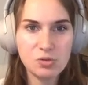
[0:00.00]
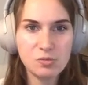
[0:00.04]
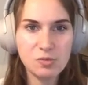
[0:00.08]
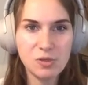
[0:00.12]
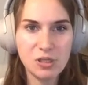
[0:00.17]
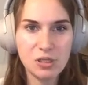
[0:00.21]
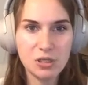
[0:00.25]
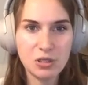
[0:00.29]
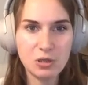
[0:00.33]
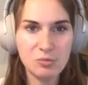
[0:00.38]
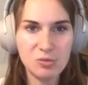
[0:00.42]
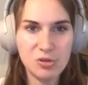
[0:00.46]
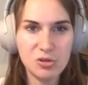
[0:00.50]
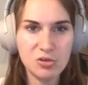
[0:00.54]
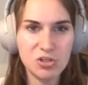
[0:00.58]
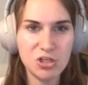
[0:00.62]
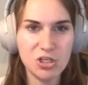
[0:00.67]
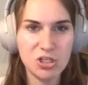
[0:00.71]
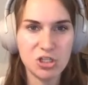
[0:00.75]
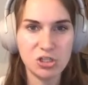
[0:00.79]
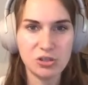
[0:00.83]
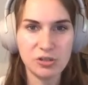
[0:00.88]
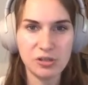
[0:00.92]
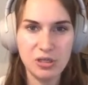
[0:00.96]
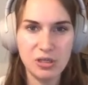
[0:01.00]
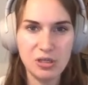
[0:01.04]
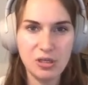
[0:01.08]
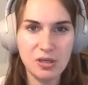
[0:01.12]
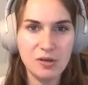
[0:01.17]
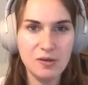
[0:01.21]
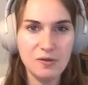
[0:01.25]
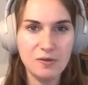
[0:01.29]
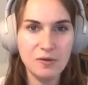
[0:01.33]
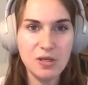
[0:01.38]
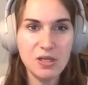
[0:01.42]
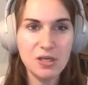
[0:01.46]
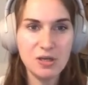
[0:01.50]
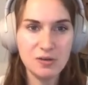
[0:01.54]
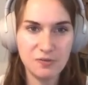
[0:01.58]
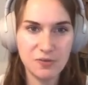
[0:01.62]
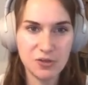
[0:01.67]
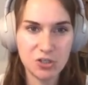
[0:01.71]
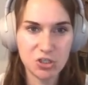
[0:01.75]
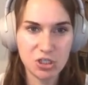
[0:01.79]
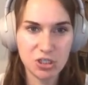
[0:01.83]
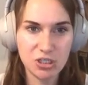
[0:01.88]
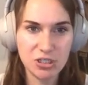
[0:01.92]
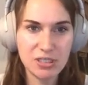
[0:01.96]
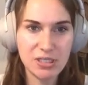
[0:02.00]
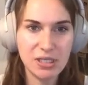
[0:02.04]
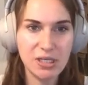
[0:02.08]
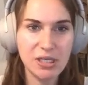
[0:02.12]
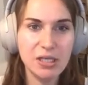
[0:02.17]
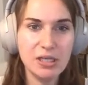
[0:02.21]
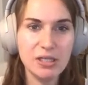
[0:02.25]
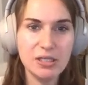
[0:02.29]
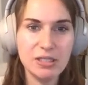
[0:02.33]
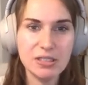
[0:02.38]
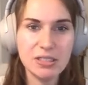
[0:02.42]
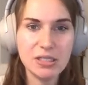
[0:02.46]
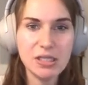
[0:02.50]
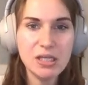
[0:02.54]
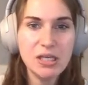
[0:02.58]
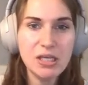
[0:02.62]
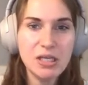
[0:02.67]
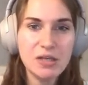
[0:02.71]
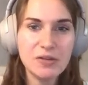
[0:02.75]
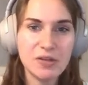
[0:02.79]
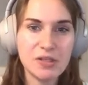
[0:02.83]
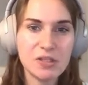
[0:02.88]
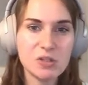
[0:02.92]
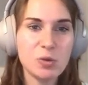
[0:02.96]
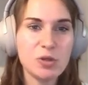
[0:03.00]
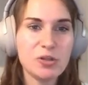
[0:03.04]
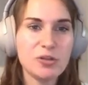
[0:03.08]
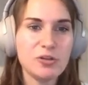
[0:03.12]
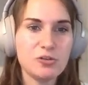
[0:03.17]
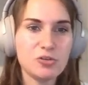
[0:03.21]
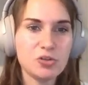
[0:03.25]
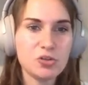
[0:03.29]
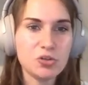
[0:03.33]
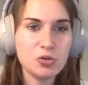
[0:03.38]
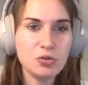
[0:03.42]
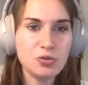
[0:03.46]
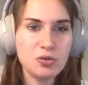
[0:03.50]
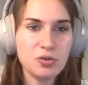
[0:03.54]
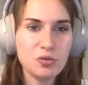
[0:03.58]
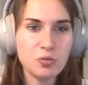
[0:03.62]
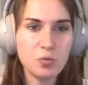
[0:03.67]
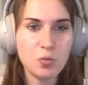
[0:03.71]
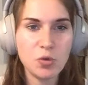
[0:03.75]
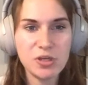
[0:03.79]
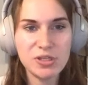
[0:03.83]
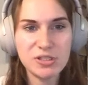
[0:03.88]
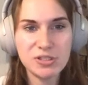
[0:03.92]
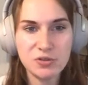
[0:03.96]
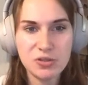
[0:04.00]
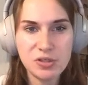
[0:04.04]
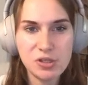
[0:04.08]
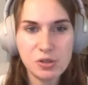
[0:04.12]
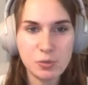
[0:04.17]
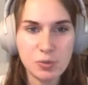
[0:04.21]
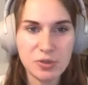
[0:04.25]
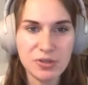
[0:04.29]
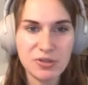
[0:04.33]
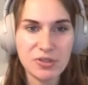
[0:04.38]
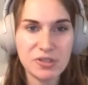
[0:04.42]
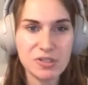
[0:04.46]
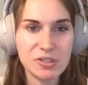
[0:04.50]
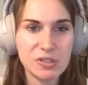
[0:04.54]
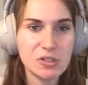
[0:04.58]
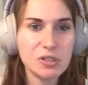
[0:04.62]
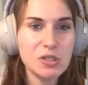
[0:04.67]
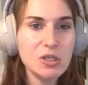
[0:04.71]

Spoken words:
computationally inefficient, and that's why there are certain ways to deal with this.